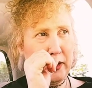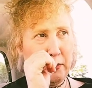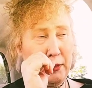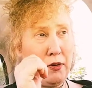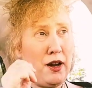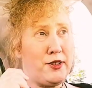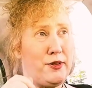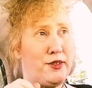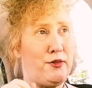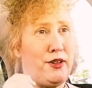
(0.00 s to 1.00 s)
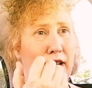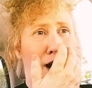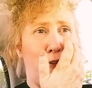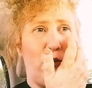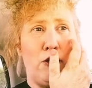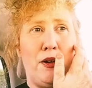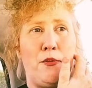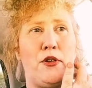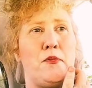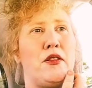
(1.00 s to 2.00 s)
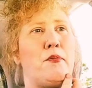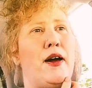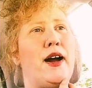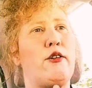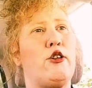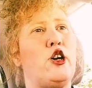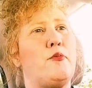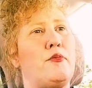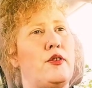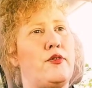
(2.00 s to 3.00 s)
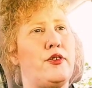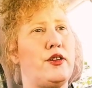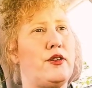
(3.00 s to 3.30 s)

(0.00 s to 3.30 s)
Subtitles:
My boss wasn't real happy with me. I put them in the back room of